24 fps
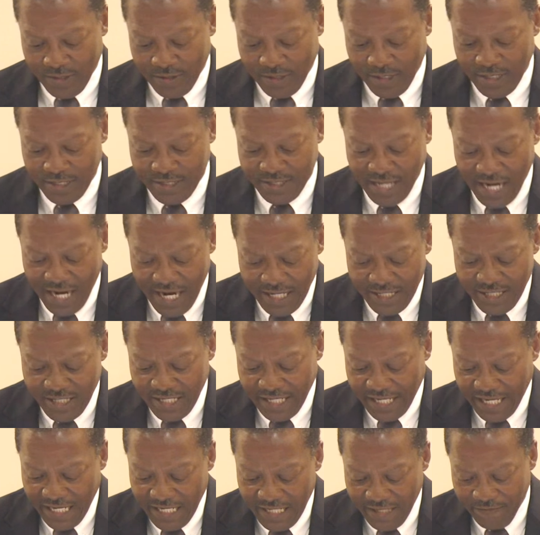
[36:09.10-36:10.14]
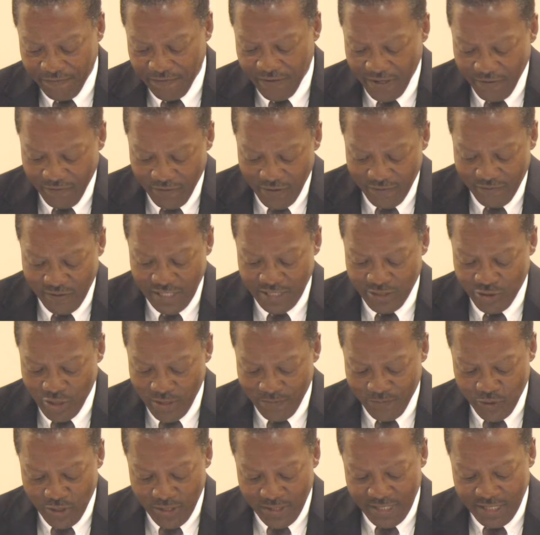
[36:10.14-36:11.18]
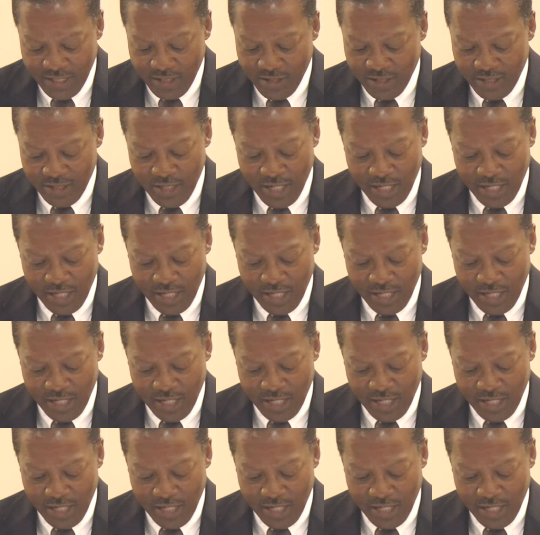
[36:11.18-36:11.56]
The desire to gain the favor of the Egyptians could